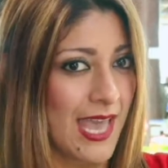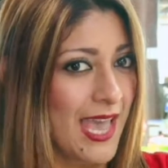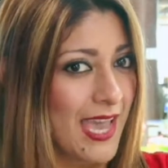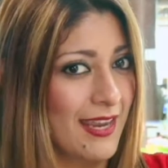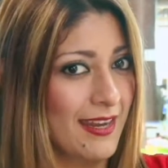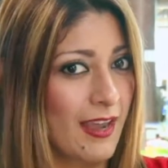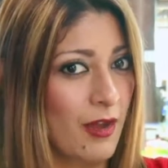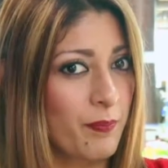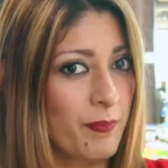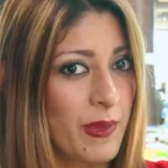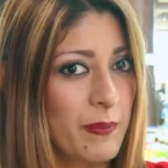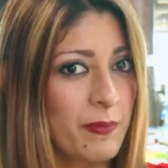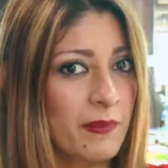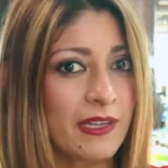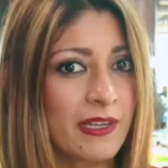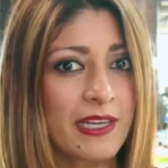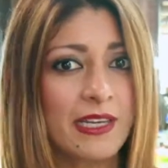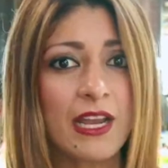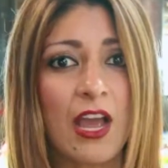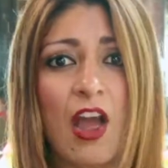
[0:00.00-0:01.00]
Now, people
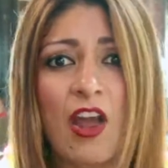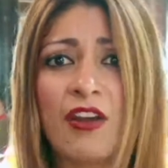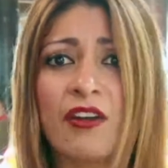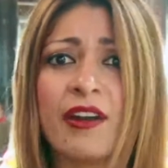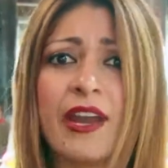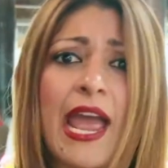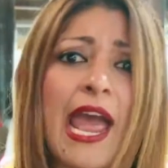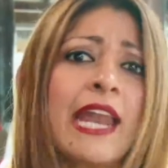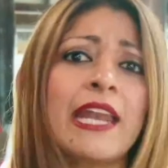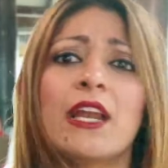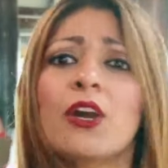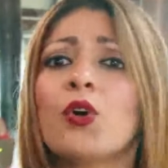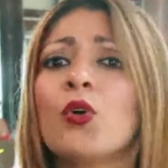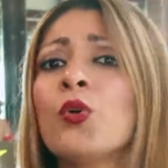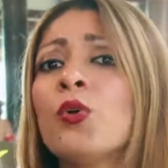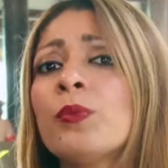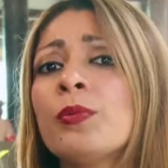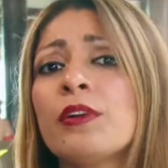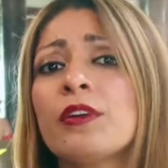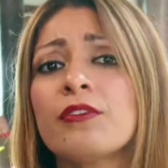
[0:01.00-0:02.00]
can hire an
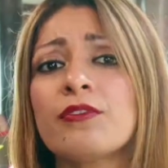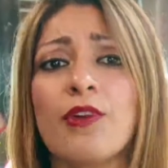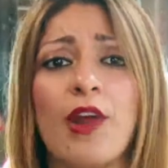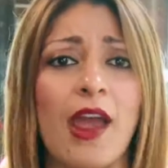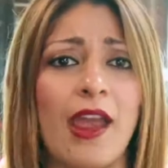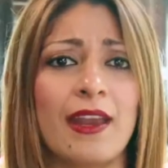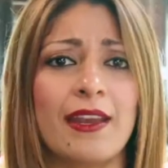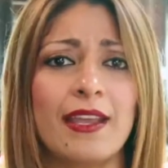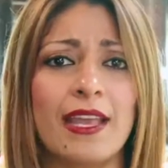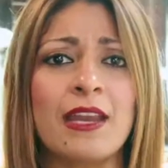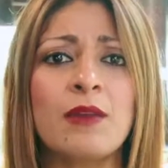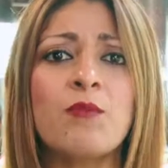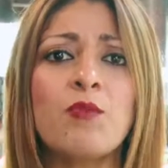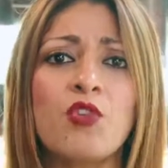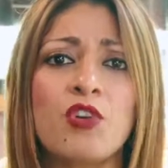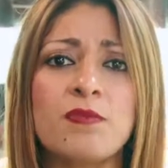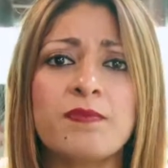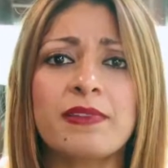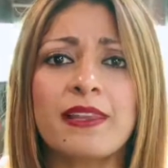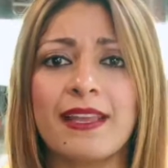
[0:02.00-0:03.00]
Uber ride in
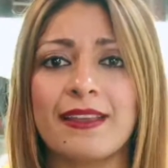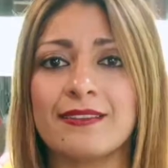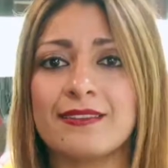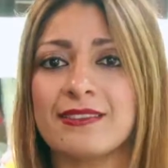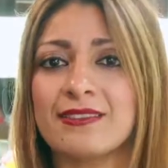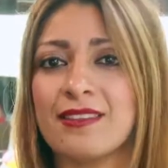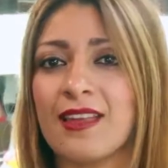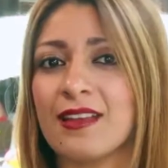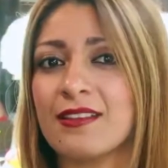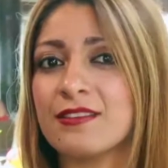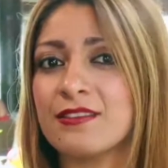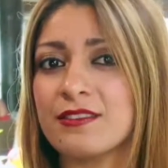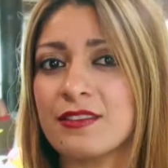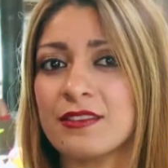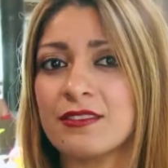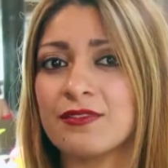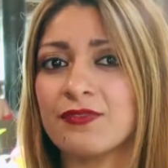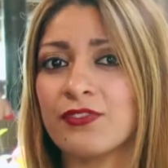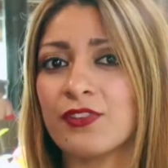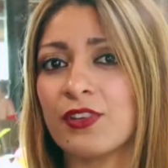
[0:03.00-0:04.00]
more places than
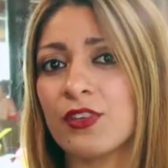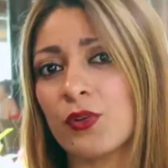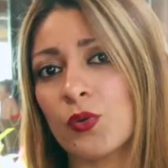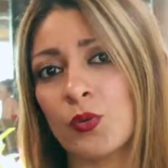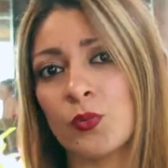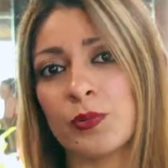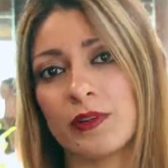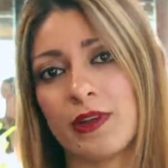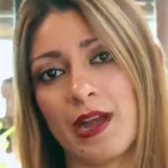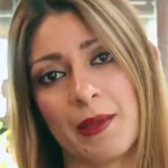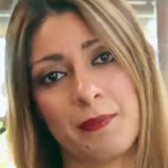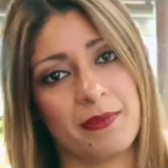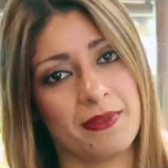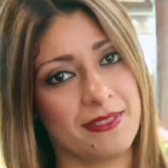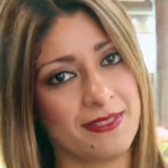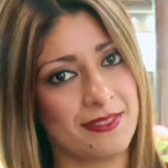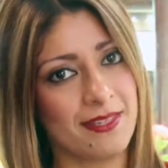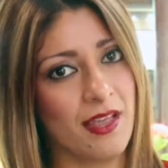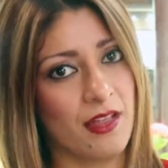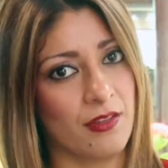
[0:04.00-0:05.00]
just for the Uber app
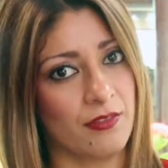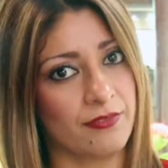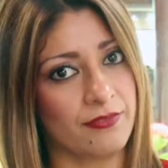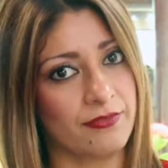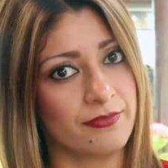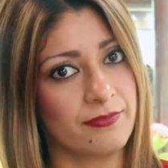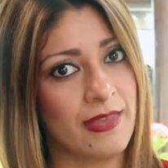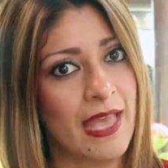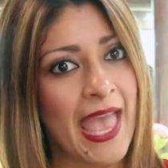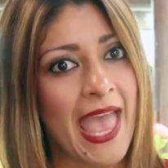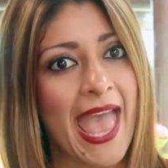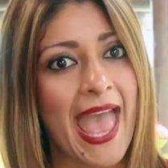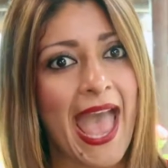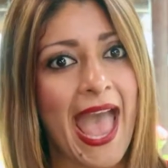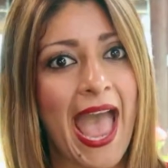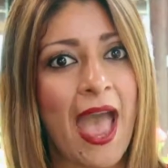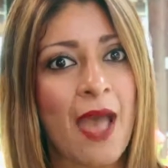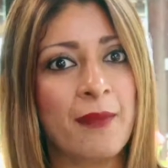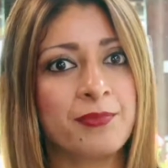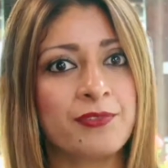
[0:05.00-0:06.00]
itself.
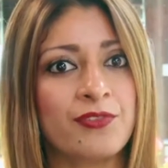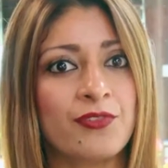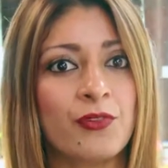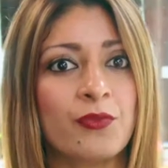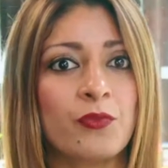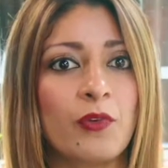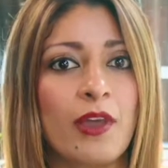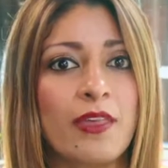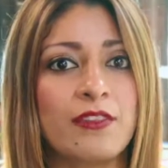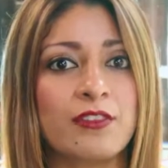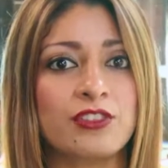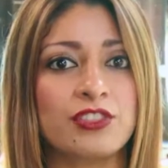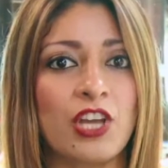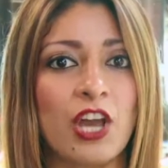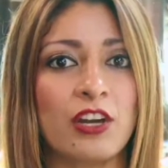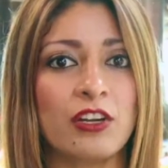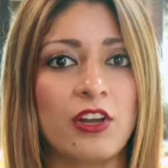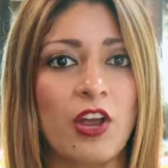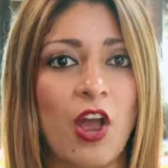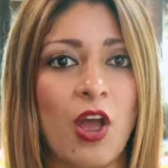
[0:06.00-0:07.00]

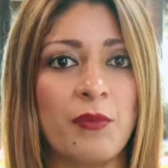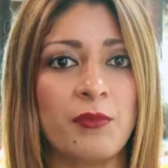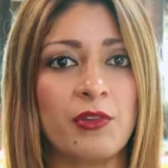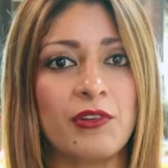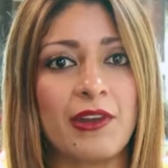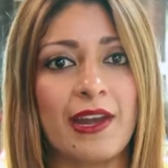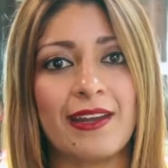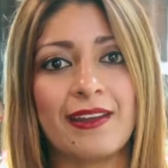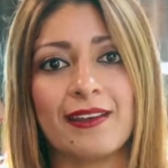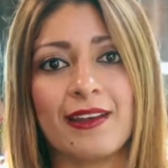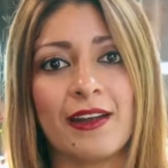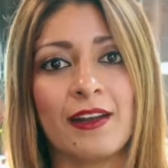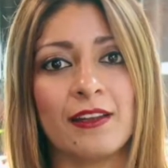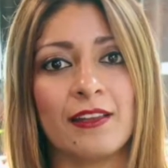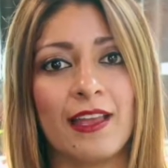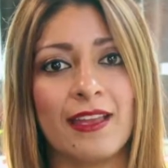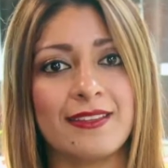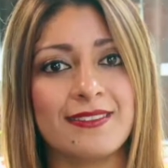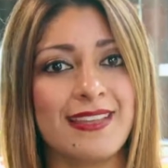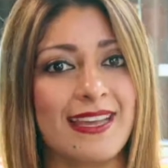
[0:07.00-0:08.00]
Apps4weather.com, United
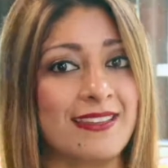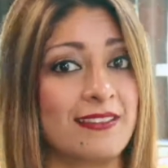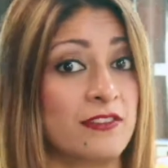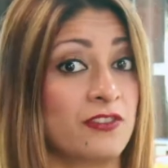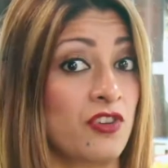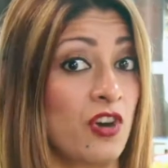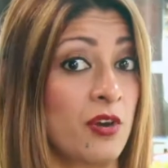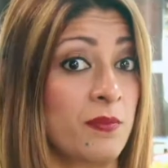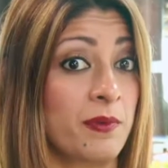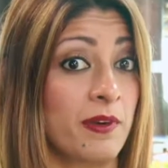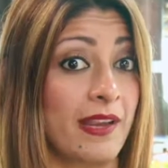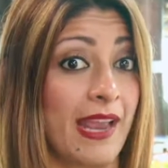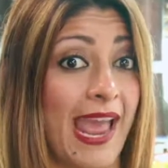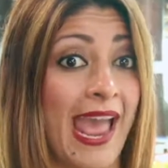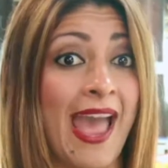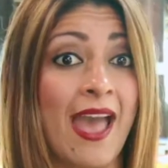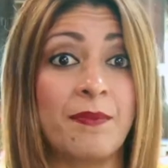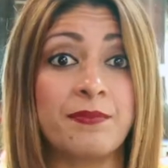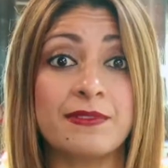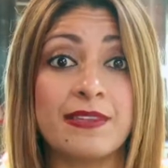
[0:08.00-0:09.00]
Airlines, and Starbucks
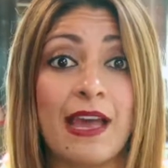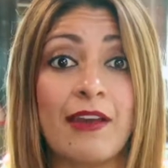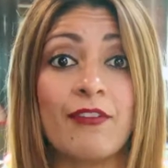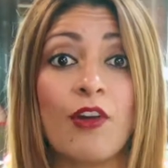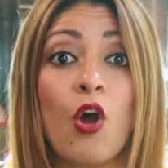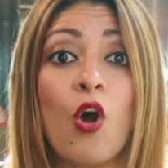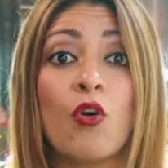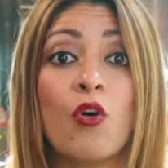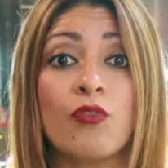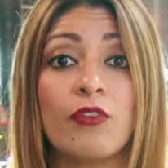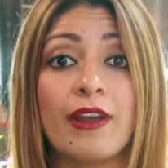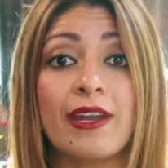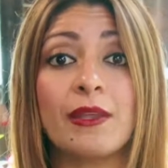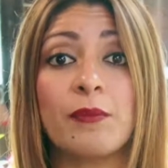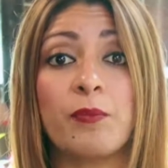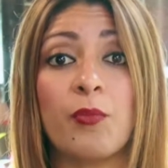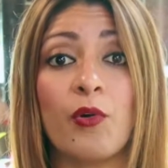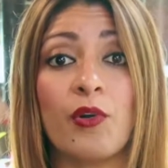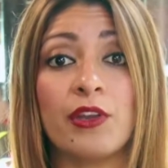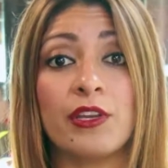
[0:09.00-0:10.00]
apps have already
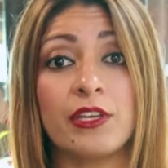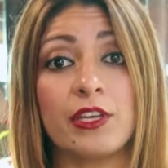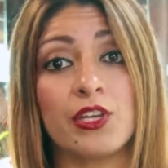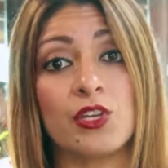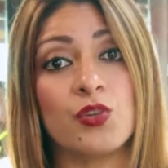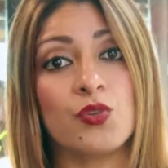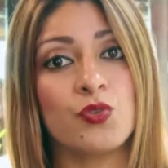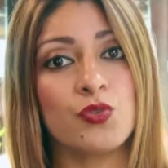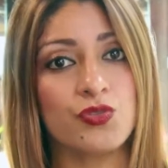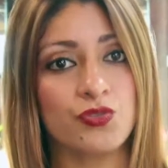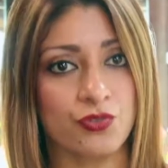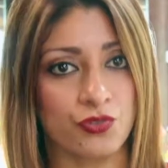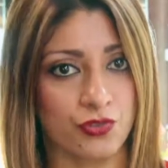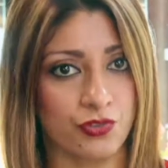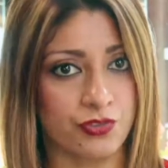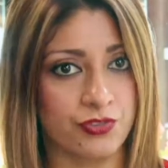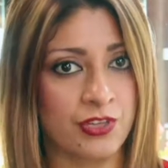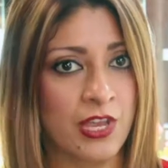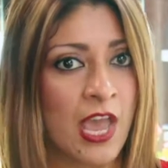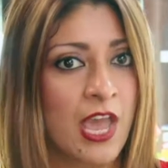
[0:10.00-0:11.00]
pointed
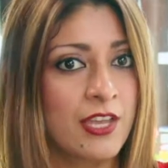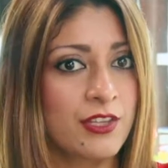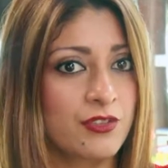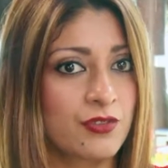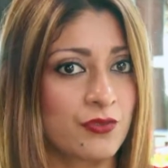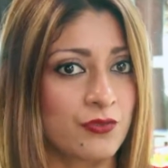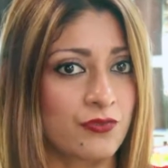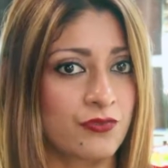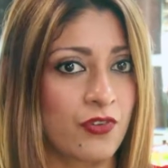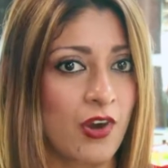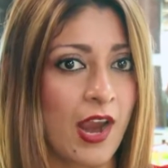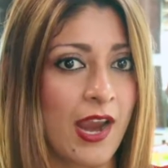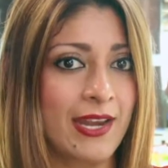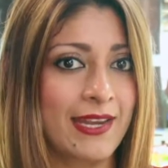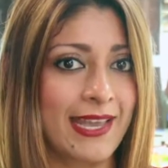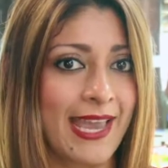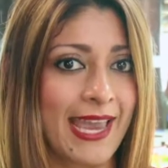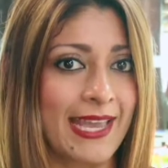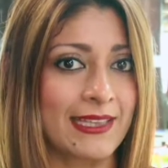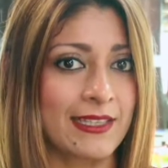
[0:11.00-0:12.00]
users to
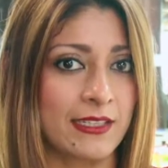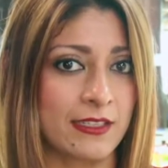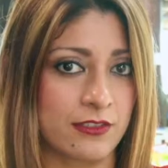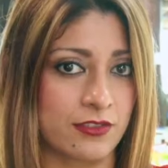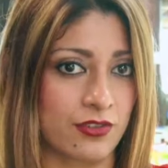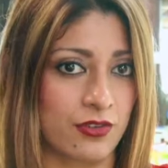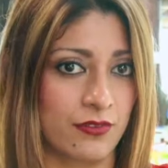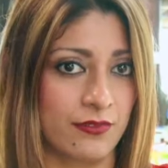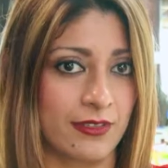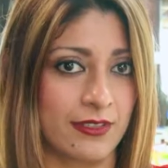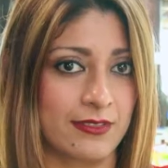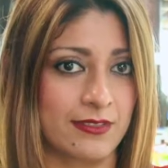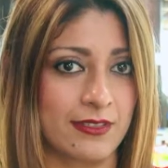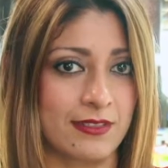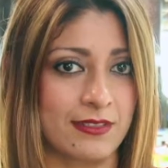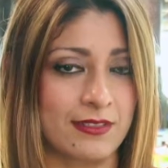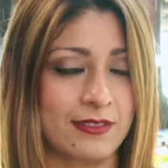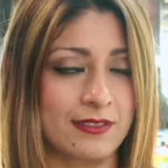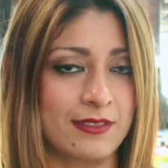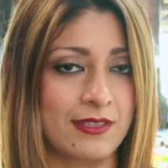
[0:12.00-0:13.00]
ride-hailing
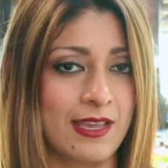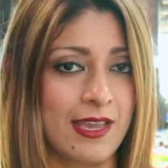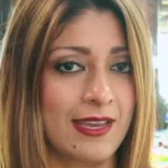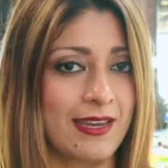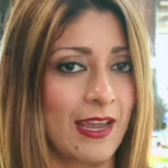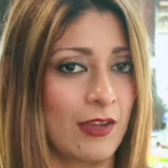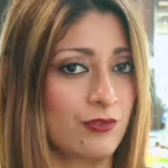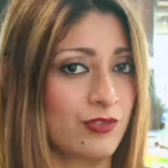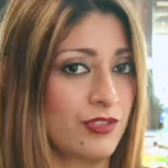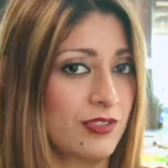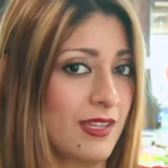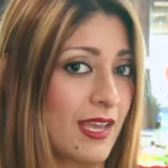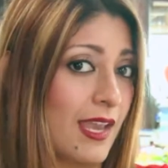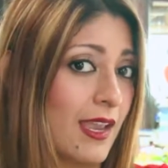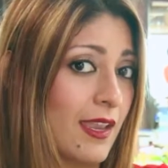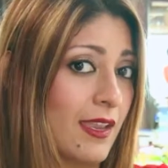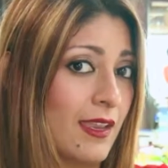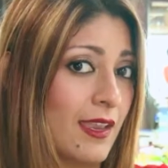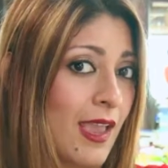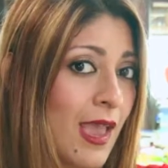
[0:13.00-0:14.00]
services. Now
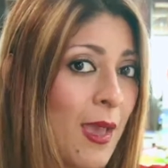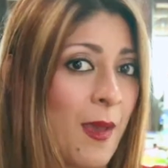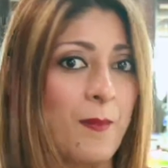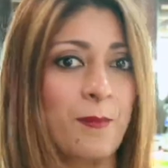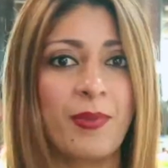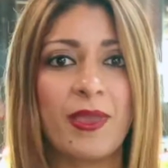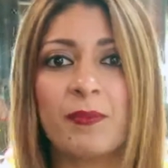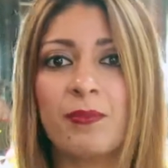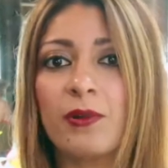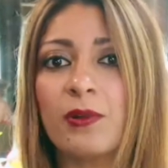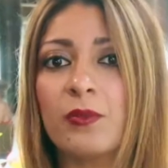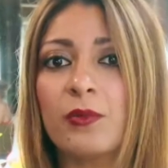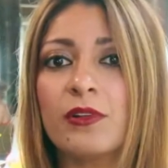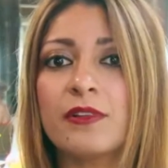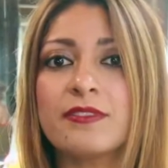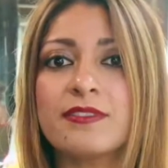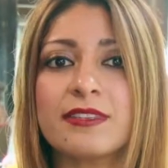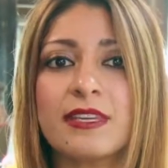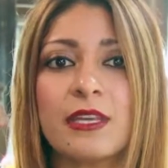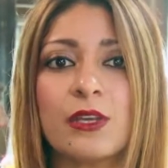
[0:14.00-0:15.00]
today, people will
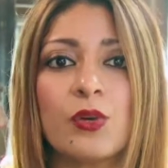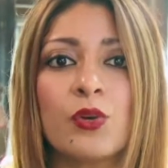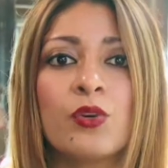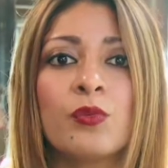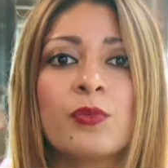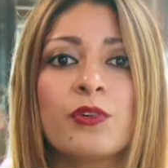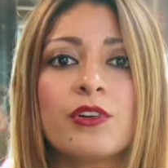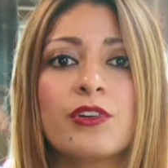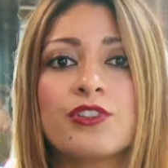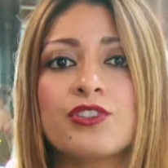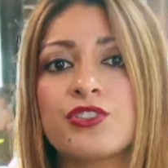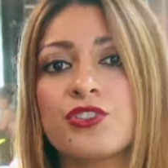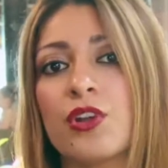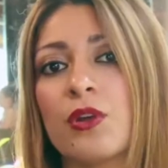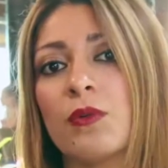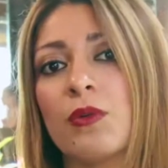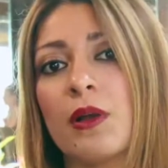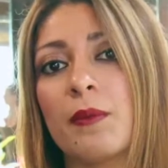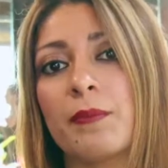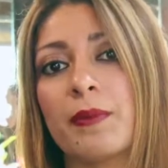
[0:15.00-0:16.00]
see Uber
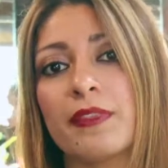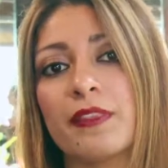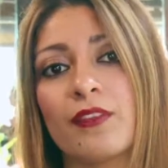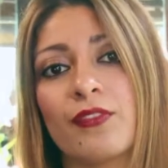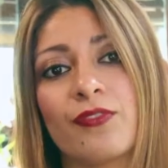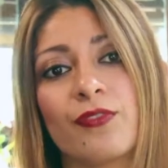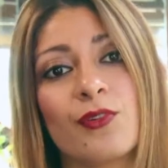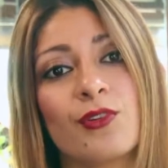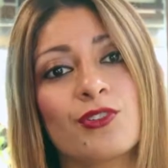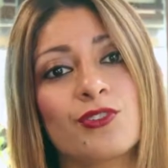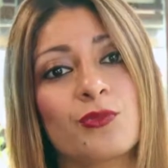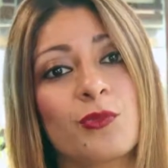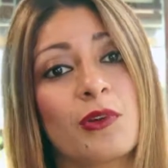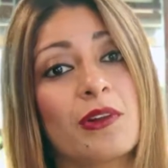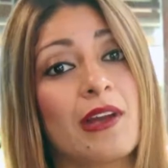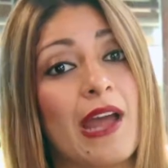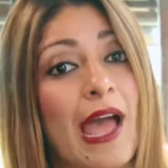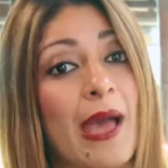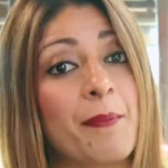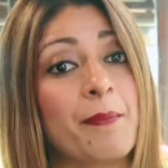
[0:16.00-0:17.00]
show up in the
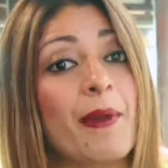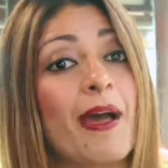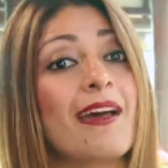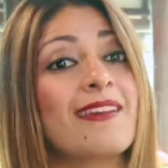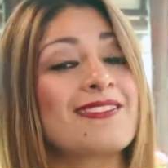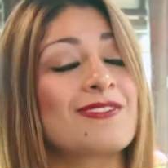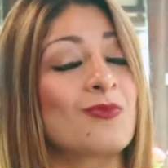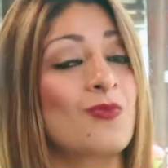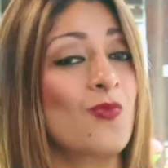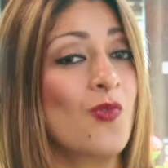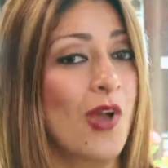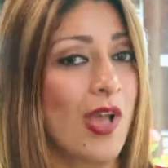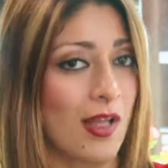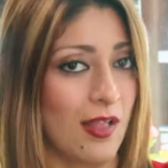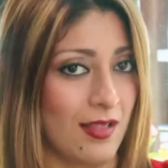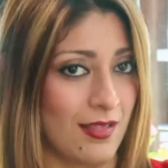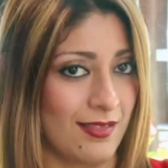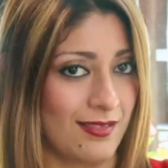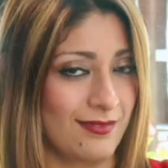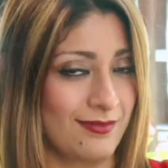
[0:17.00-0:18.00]
Foursquare app as
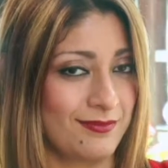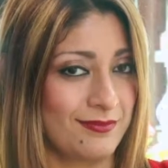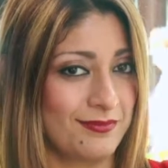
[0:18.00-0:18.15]
well.